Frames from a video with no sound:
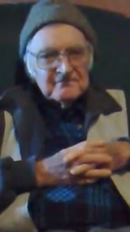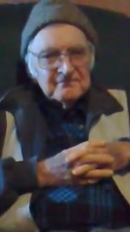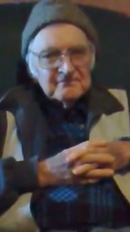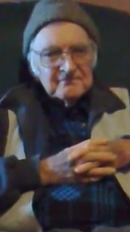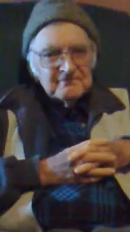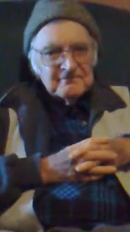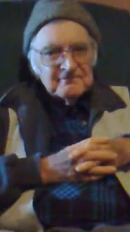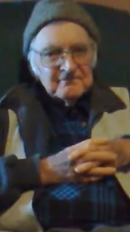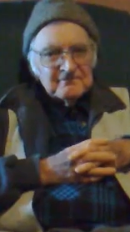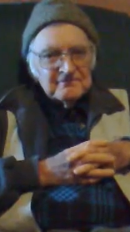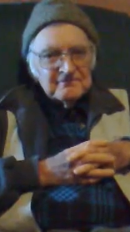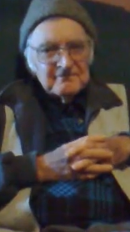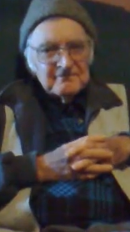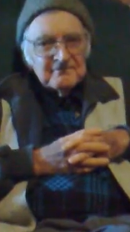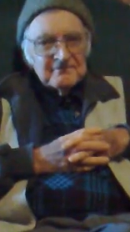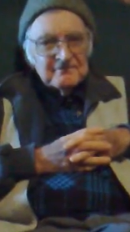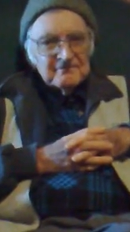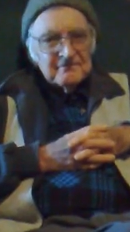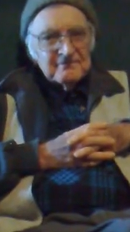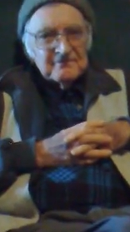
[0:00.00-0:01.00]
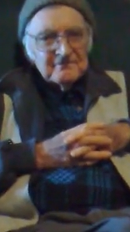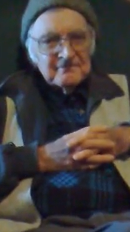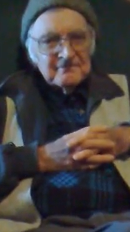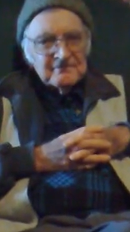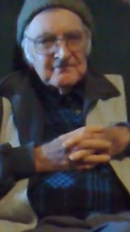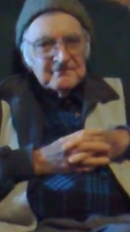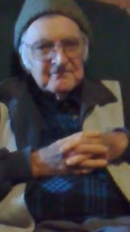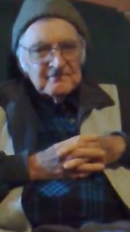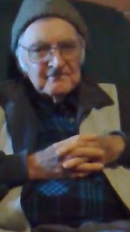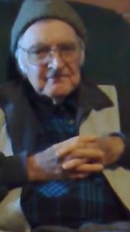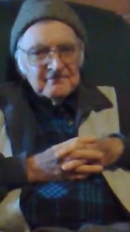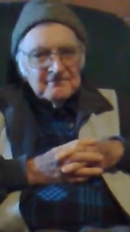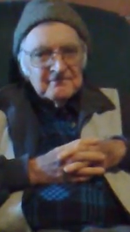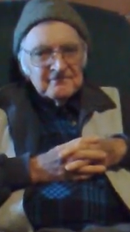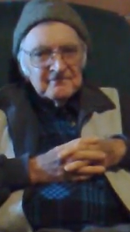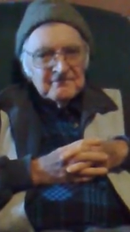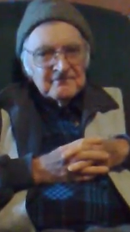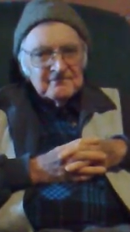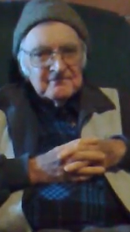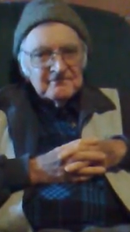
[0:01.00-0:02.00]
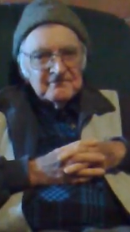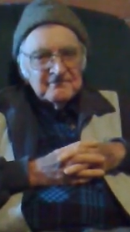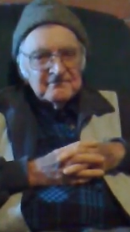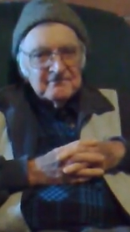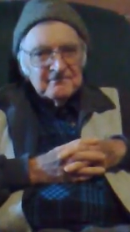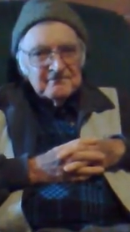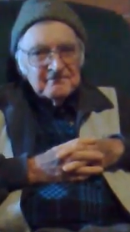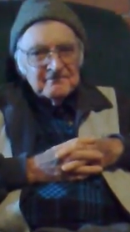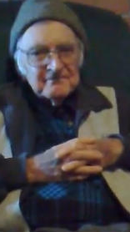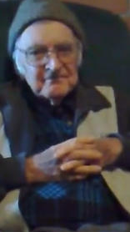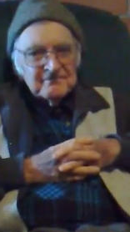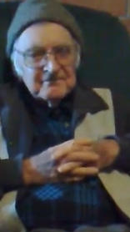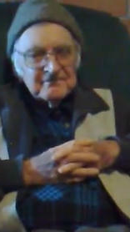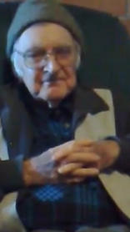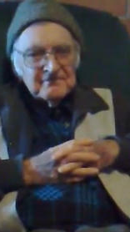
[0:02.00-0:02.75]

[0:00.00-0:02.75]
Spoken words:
And first of all, I'm just going to ask Norm,